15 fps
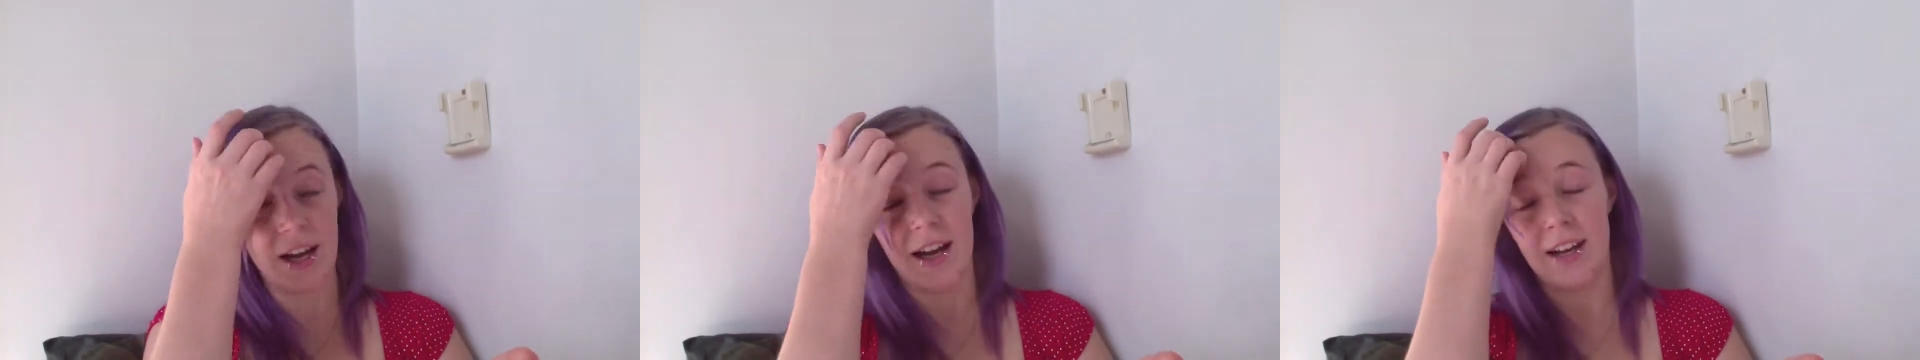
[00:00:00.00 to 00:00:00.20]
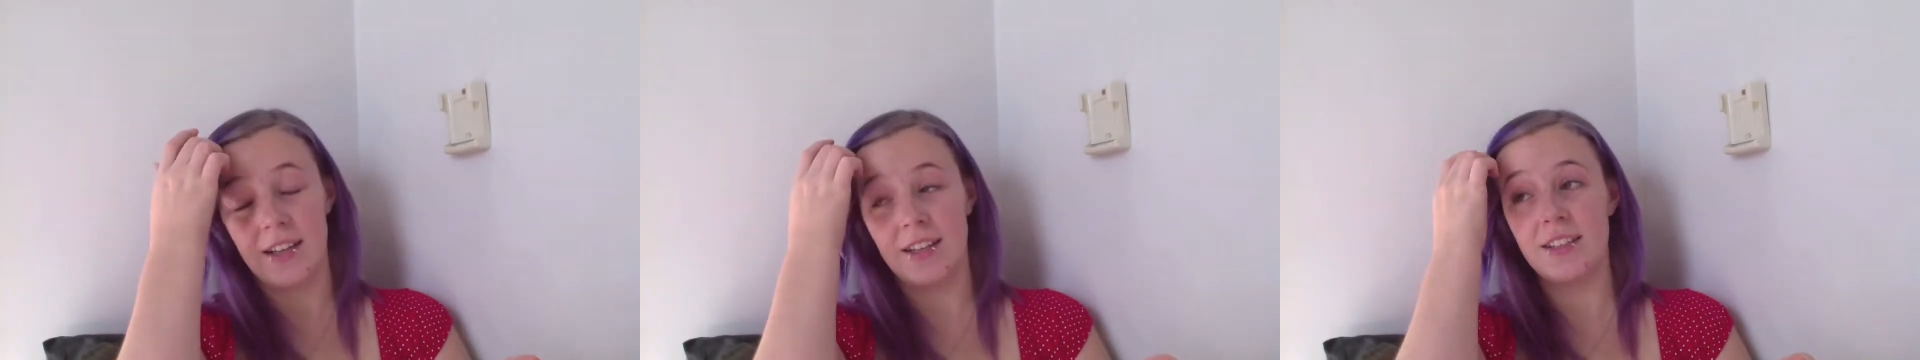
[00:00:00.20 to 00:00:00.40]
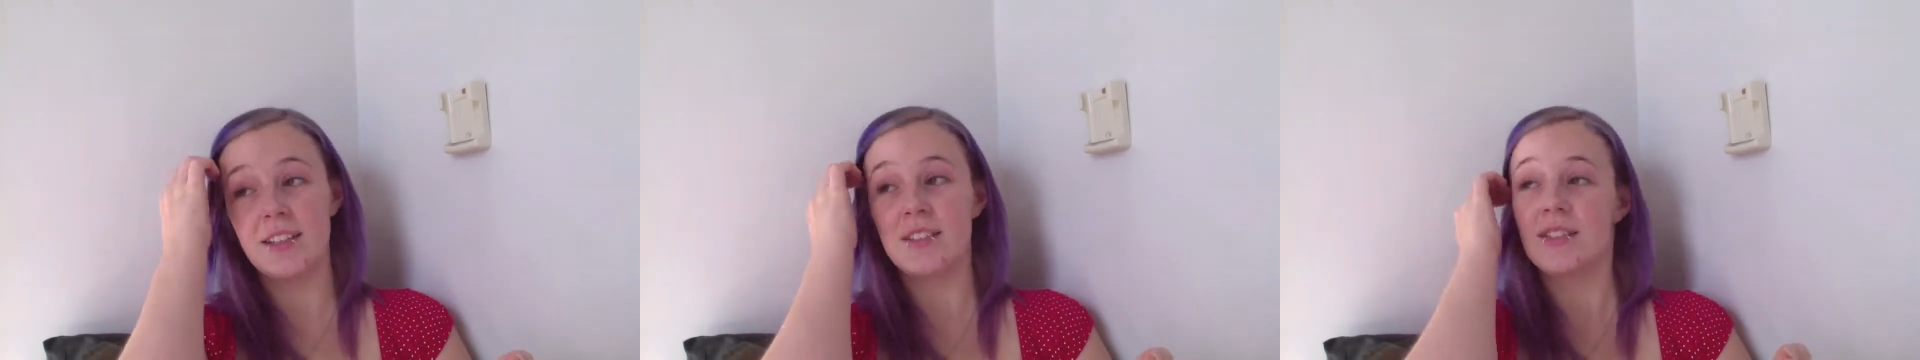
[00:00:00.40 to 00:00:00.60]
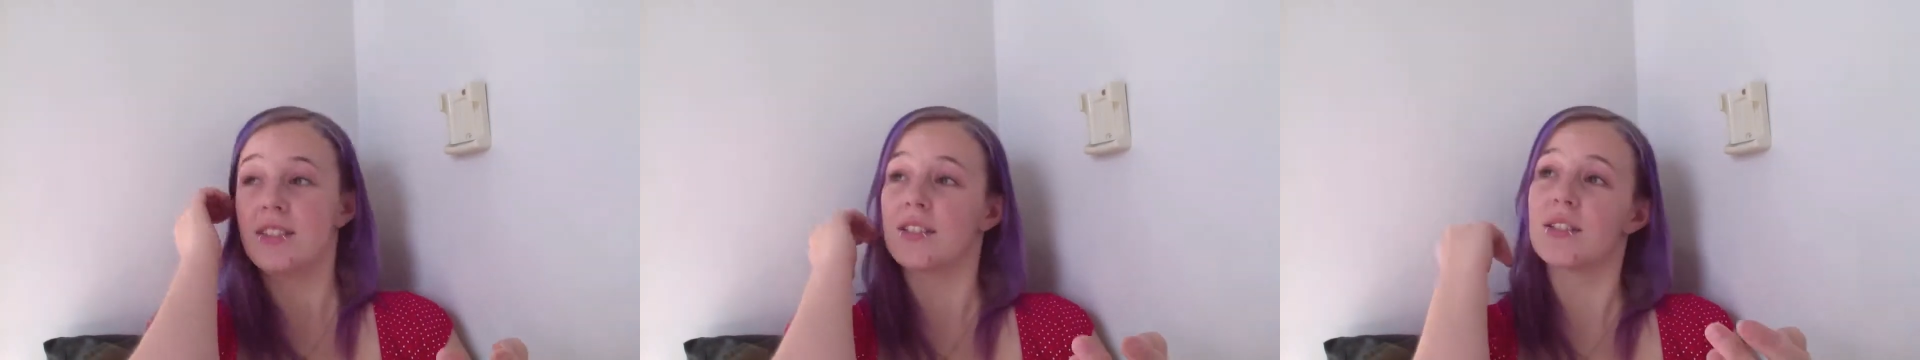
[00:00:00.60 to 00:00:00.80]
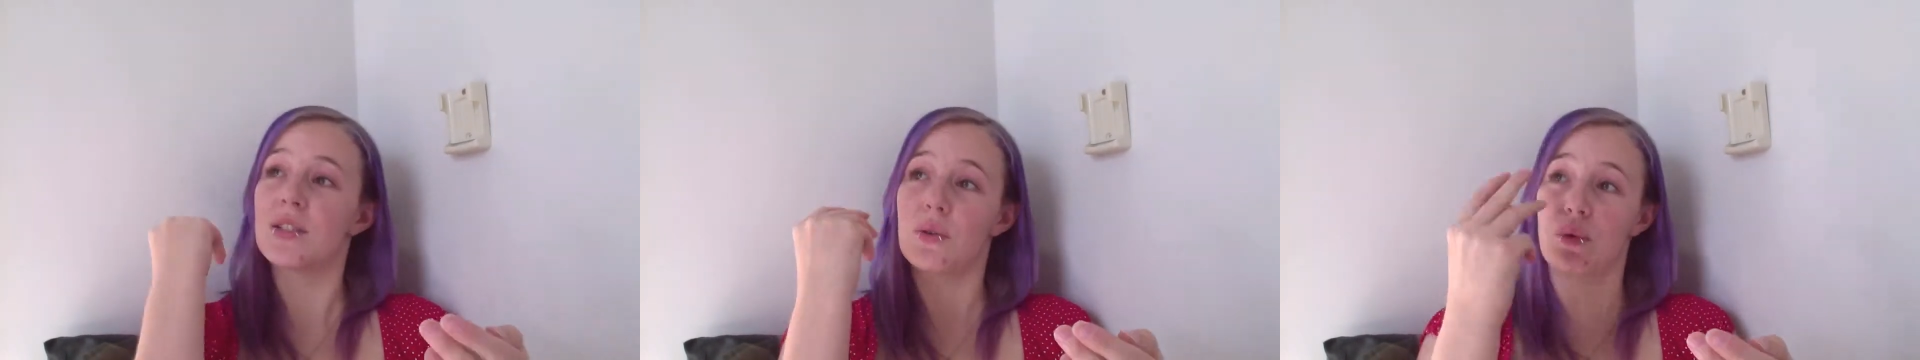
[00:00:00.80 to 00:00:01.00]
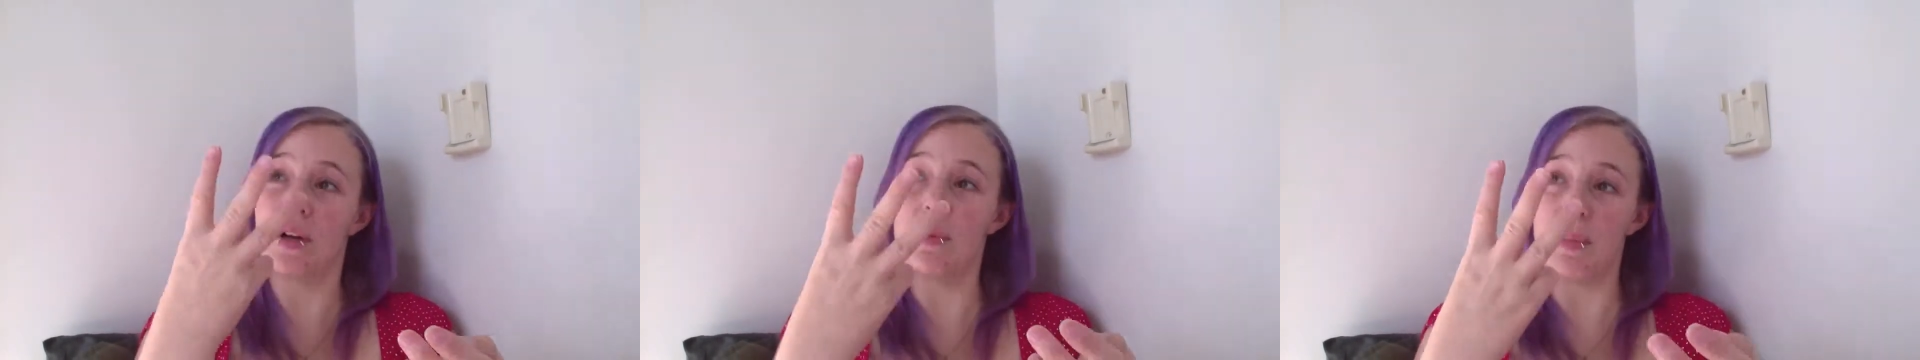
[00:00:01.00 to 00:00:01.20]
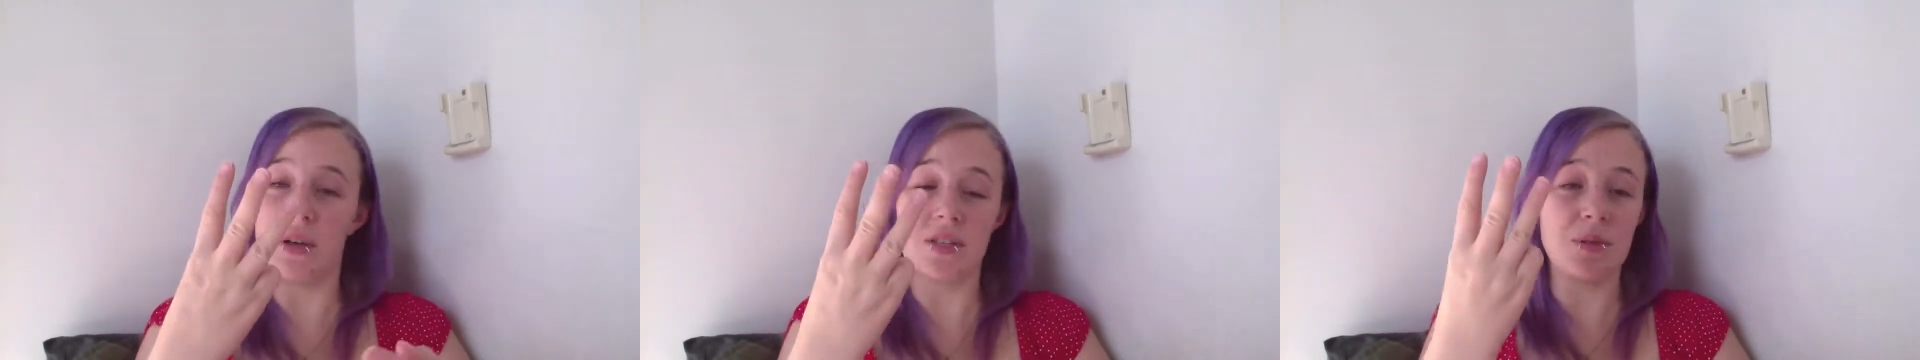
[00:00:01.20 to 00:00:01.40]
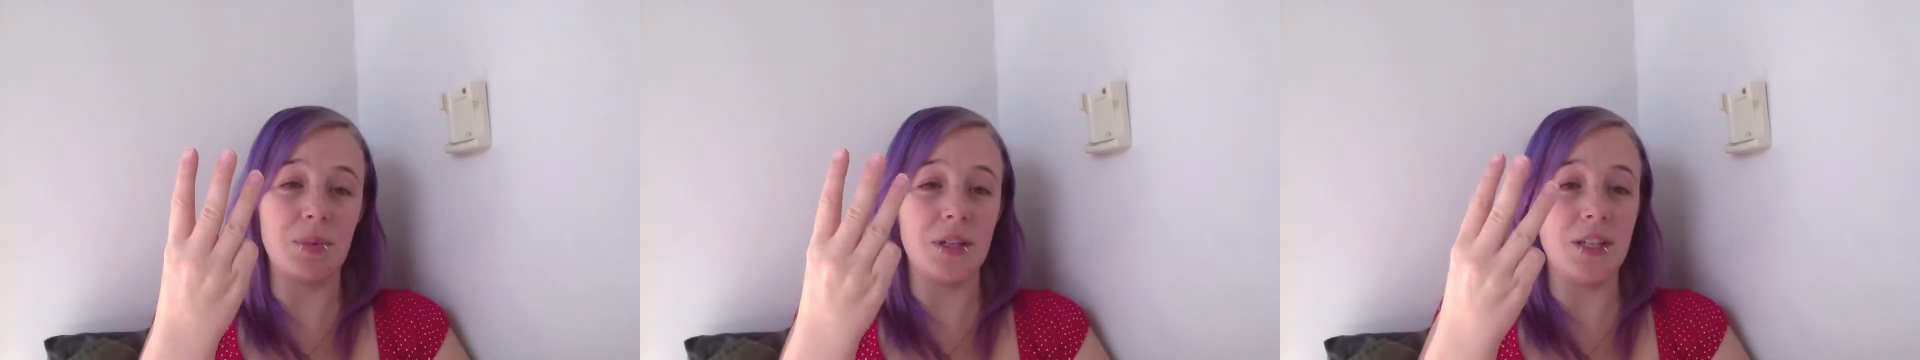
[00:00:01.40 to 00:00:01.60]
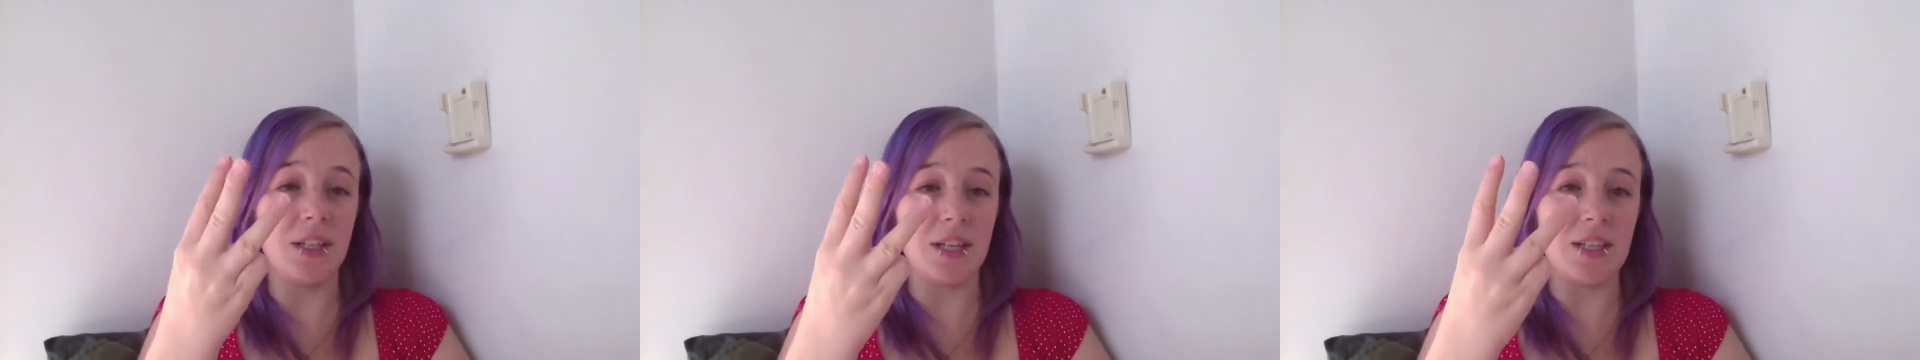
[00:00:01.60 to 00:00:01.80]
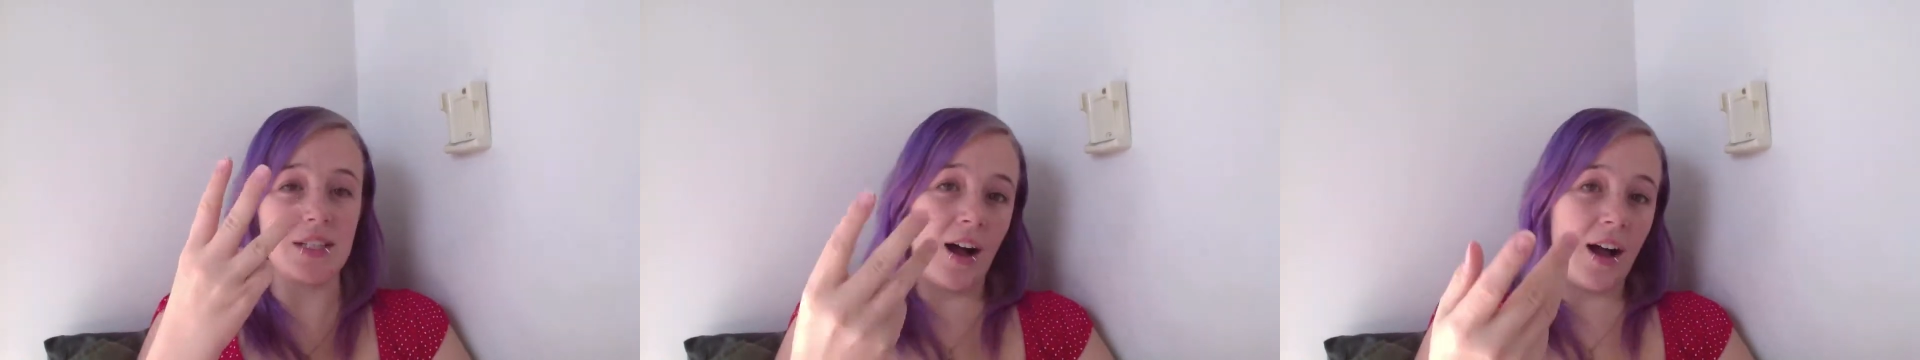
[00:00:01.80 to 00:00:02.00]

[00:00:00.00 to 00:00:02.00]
and there's three possibilities.